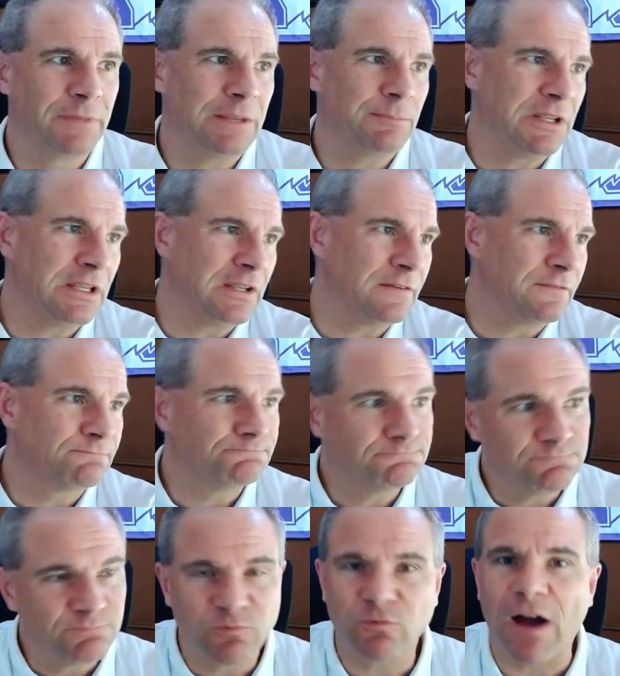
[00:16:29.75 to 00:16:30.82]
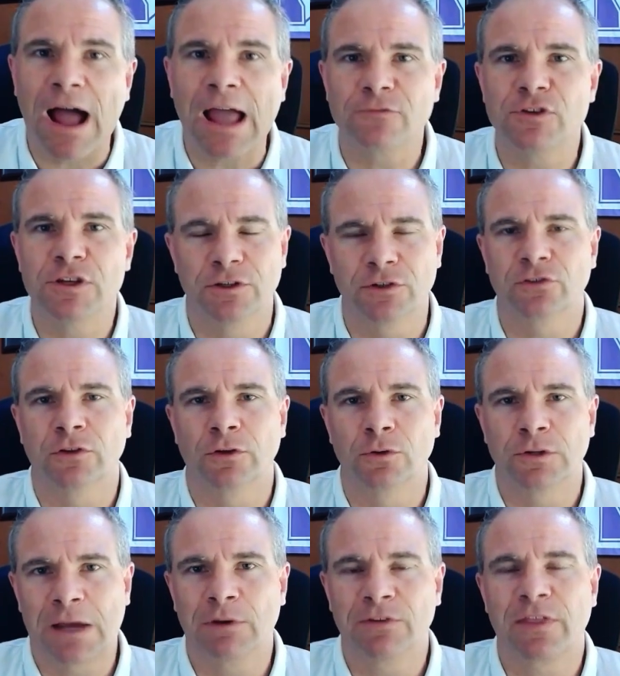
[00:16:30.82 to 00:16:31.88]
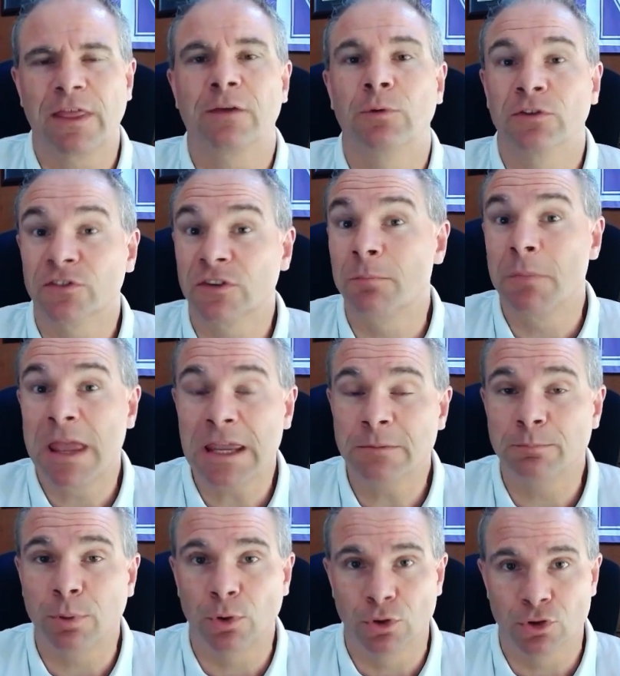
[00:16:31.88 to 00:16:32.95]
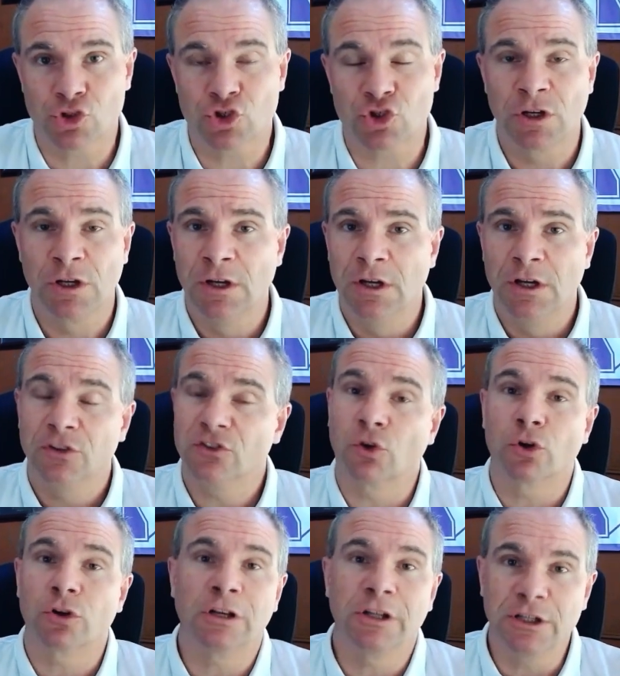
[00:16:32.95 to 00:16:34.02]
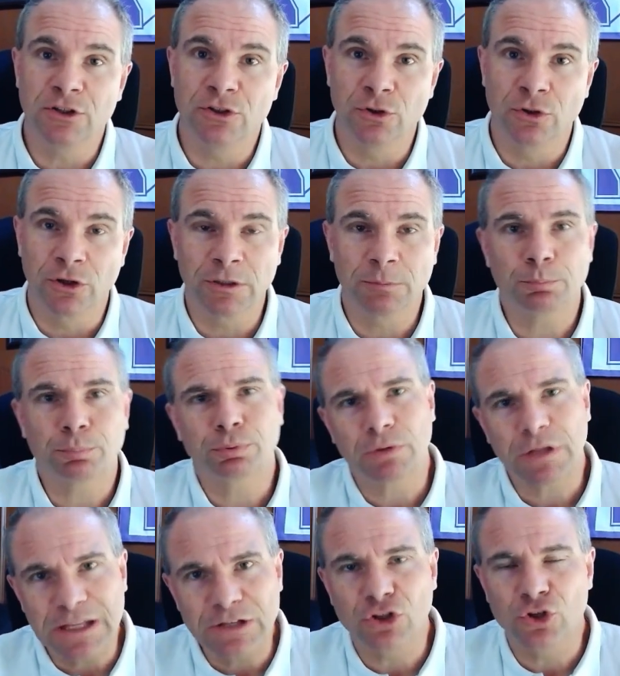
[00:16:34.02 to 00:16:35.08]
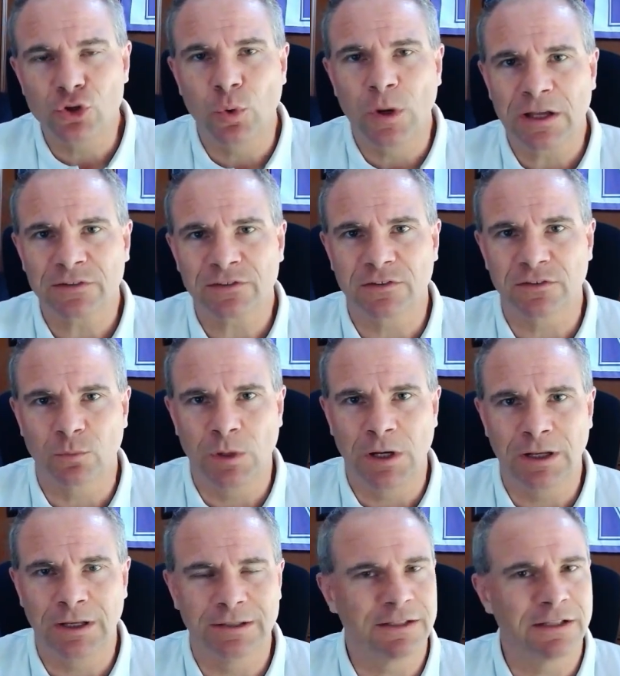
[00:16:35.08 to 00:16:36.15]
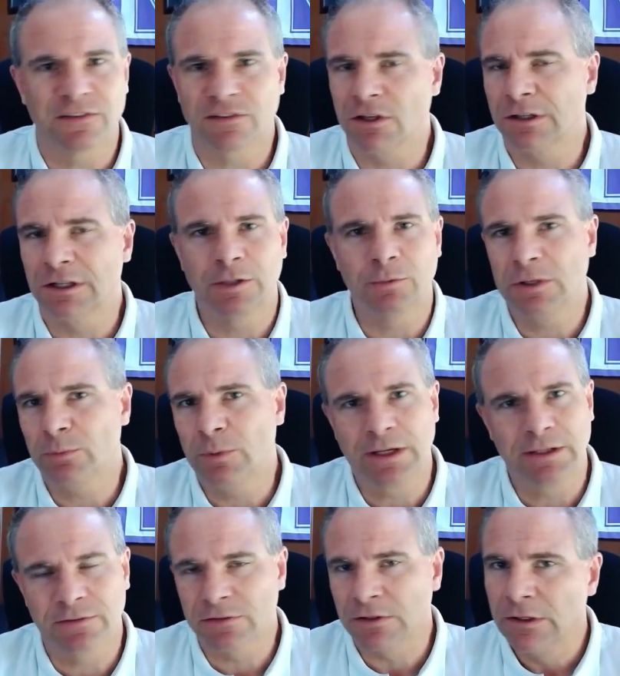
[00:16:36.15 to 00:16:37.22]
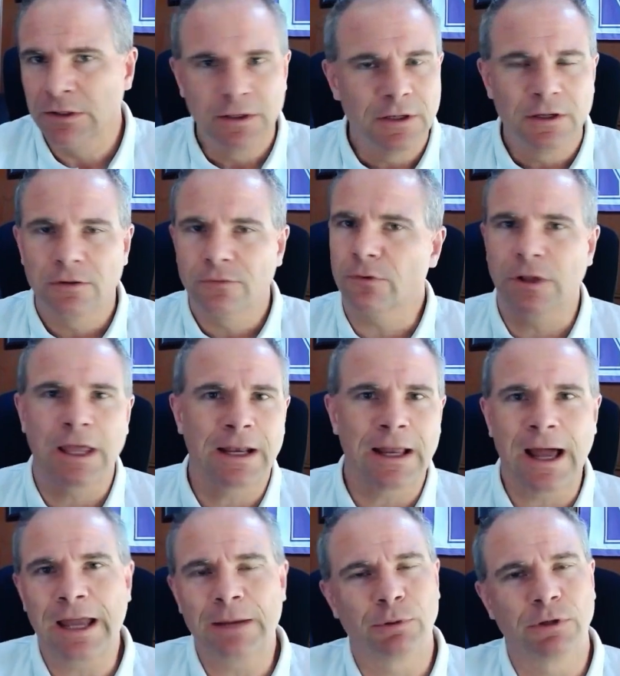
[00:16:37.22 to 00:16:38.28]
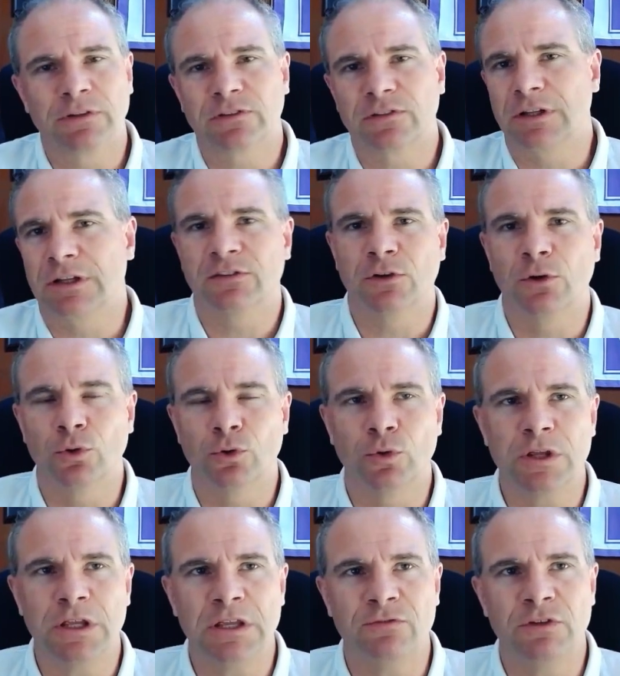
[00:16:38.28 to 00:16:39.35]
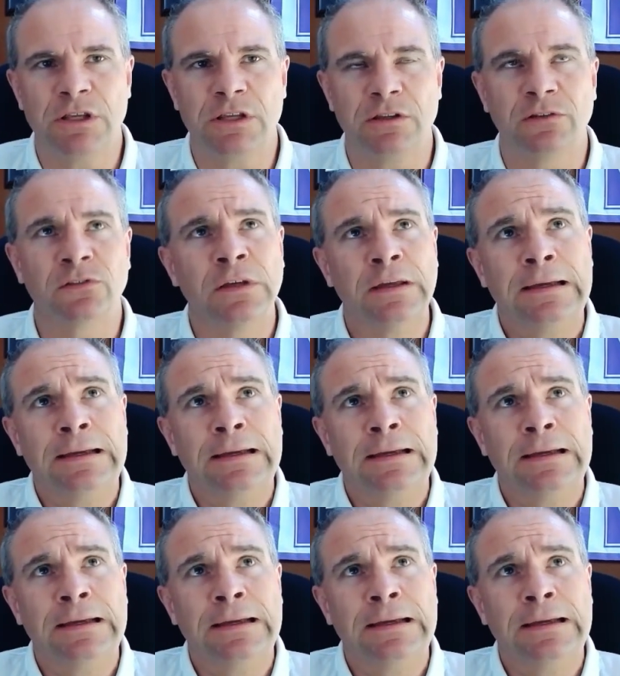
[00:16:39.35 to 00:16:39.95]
maybe five years ago, that I think was the main push. Certainly in Europe, in the U.S. as well, and then suddenly we went forget hybrids, let's go to EVs.